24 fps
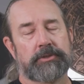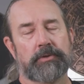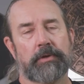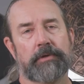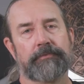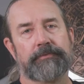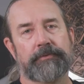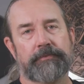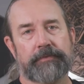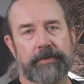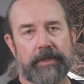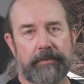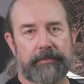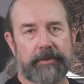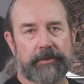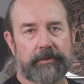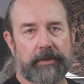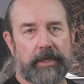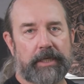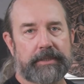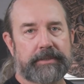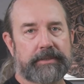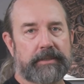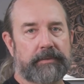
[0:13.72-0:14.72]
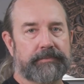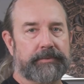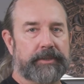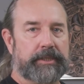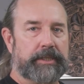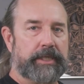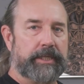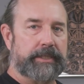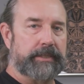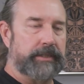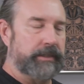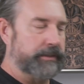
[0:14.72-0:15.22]
So if you've come across
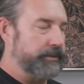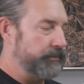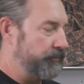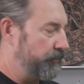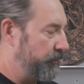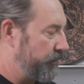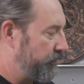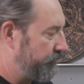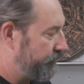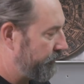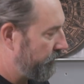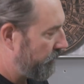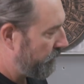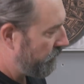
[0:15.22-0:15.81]
something like this when you've